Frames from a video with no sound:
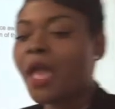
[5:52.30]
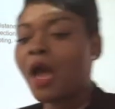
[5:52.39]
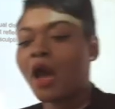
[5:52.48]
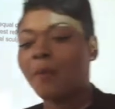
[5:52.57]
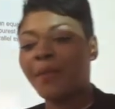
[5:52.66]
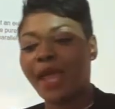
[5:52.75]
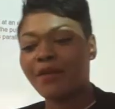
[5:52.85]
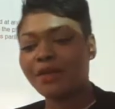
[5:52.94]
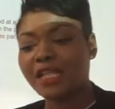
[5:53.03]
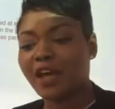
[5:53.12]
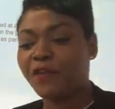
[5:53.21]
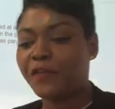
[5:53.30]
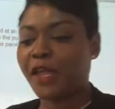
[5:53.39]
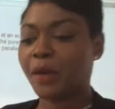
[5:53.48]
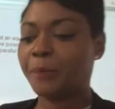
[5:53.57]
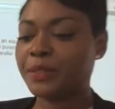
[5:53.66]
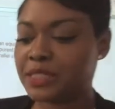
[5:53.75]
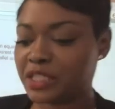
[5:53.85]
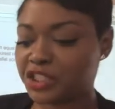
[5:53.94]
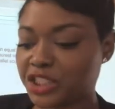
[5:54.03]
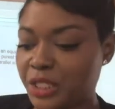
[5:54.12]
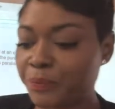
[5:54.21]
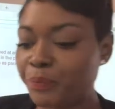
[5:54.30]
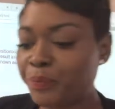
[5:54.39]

A parallel finger position